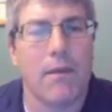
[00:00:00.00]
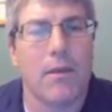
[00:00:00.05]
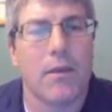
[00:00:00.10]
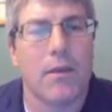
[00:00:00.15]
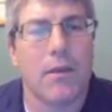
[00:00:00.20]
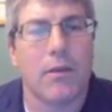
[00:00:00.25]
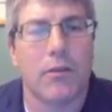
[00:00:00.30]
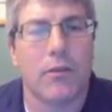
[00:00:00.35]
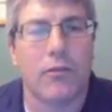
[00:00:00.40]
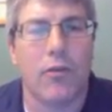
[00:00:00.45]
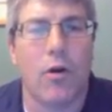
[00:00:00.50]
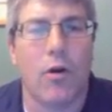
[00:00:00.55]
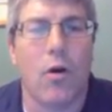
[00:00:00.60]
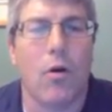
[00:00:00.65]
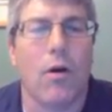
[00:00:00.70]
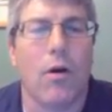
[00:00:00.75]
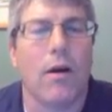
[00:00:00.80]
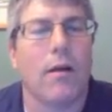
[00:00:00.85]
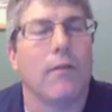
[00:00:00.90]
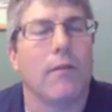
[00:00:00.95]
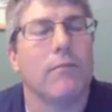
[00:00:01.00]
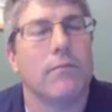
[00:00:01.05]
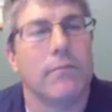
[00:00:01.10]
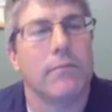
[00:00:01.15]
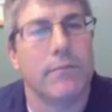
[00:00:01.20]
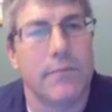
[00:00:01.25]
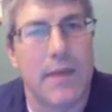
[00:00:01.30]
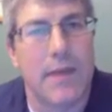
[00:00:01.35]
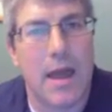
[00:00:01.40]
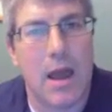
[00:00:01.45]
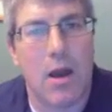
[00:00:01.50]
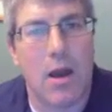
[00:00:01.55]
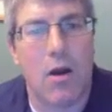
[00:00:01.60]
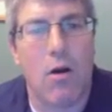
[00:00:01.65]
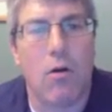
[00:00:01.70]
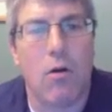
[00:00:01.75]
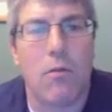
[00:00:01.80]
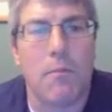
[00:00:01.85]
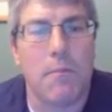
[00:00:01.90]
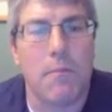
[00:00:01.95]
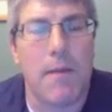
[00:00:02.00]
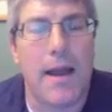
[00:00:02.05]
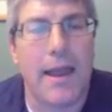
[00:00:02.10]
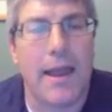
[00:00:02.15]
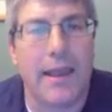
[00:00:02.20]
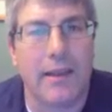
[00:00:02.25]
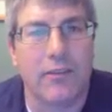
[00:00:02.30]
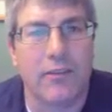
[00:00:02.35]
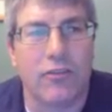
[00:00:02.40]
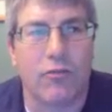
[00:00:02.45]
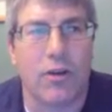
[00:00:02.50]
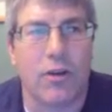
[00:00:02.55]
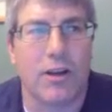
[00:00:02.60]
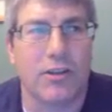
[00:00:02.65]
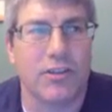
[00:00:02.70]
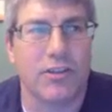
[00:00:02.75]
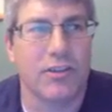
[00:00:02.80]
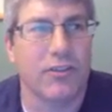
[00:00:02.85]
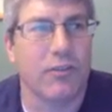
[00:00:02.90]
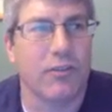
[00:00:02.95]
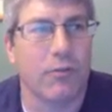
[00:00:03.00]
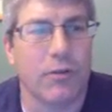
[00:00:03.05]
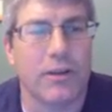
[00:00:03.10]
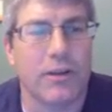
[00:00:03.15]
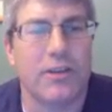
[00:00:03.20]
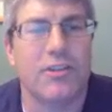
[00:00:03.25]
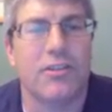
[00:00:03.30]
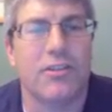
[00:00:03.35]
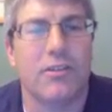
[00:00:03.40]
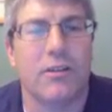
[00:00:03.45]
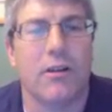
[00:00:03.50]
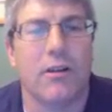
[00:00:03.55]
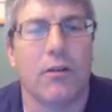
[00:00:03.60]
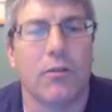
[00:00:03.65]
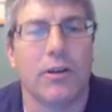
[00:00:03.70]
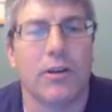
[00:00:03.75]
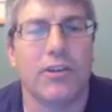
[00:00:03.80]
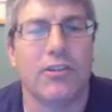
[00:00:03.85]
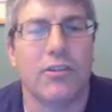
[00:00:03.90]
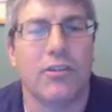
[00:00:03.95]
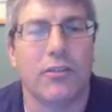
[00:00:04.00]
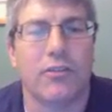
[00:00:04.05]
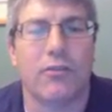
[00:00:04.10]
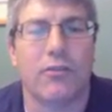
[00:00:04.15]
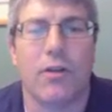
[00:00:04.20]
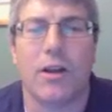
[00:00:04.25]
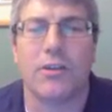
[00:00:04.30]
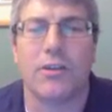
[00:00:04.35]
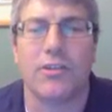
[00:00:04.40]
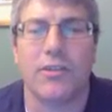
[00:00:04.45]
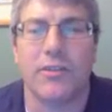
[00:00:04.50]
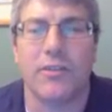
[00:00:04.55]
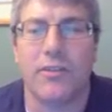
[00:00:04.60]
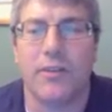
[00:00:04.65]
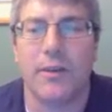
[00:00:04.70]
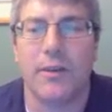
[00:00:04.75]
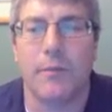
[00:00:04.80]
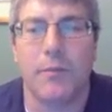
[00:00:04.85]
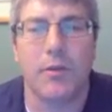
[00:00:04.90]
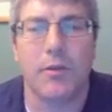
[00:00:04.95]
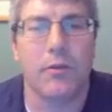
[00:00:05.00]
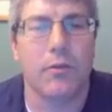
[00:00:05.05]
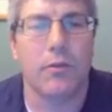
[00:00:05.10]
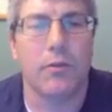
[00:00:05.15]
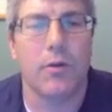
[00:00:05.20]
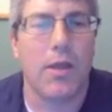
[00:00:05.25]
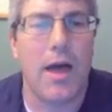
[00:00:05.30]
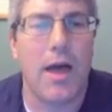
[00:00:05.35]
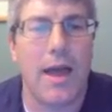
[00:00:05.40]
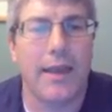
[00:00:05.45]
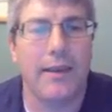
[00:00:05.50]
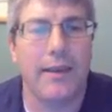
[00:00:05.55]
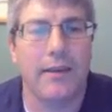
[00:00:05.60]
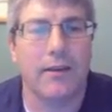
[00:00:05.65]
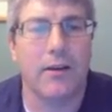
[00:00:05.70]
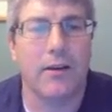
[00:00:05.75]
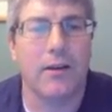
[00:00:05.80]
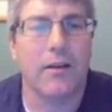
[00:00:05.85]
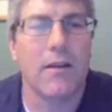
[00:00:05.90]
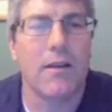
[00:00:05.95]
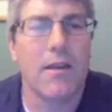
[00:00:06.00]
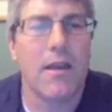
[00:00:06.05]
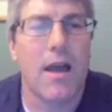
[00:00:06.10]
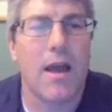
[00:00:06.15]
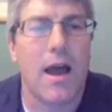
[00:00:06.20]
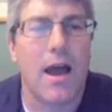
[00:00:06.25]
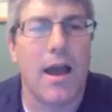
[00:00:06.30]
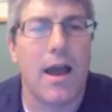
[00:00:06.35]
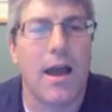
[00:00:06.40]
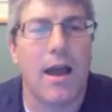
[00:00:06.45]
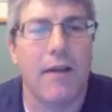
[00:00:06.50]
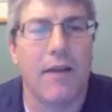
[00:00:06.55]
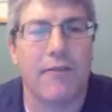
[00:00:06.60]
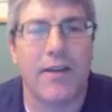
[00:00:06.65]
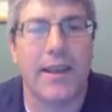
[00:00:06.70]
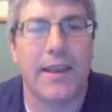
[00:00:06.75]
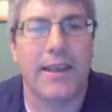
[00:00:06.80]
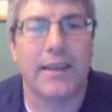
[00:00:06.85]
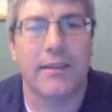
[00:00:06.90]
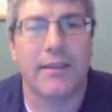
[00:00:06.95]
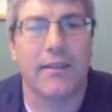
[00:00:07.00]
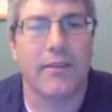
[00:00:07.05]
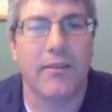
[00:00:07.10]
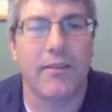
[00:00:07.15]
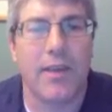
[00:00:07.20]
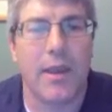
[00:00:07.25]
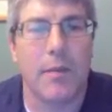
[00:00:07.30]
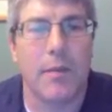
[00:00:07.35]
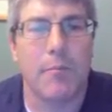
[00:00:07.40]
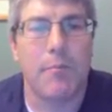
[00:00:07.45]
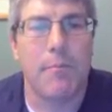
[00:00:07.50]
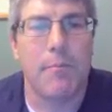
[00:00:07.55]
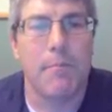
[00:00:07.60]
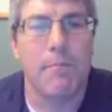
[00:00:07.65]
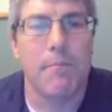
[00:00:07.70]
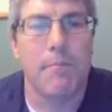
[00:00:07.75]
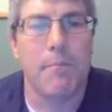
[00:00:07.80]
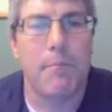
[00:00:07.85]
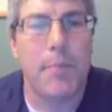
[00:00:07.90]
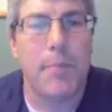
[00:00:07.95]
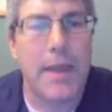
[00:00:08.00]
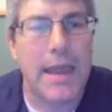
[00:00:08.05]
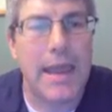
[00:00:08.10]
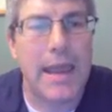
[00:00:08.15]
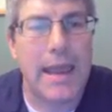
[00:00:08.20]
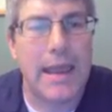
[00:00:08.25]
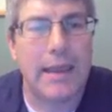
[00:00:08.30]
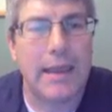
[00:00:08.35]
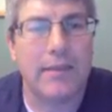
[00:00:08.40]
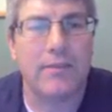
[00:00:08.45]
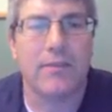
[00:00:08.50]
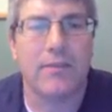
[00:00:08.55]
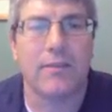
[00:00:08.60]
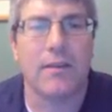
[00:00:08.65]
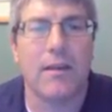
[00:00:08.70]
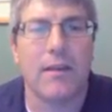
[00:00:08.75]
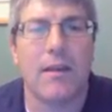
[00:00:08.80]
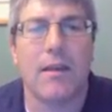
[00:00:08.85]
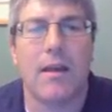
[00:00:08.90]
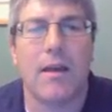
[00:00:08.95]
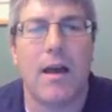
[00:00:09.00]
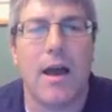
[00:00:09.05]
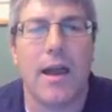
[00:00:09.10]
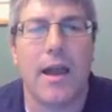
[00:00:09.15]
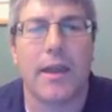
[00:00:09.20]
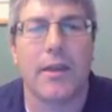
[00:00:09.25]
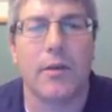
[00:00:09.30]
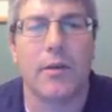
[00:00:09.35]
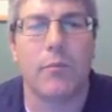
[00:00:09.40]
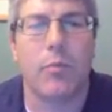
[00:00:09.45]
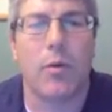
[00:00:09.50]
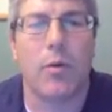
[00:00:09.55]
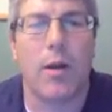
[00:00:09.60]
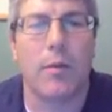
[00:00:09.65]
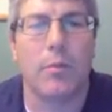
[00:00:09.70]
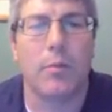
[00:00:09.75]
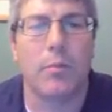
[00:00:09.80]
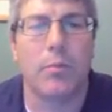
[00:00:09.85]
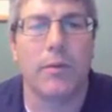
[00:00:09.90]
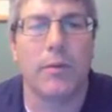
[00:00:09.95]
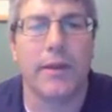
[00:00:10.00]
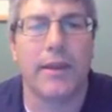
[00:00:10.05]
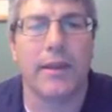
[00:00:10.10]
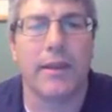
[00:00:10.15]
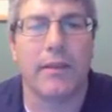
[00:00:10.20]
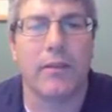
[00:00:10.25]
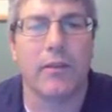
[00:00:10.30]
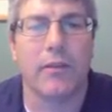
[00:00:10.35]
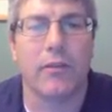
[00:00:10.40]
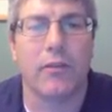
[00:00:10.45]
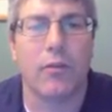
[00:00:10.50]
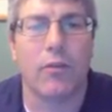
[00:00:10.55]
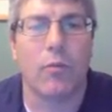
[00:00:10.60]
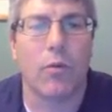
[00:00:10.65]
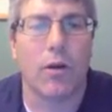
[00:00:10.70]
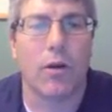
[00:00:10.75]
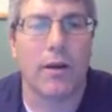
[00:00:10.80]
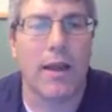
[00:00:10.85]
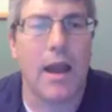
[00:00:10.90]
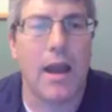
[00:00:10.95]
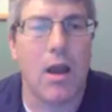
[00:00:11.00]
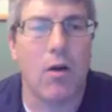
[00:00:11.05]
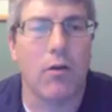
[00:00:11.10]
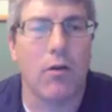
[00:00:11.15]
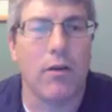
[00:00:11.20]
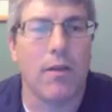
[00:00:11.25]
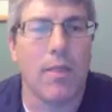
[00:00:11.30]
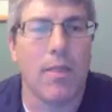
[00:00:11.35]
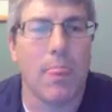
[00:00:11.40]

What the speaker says: So now my instructions, original instructions seem to apply here. If I get the same base, I can probably get this to work out.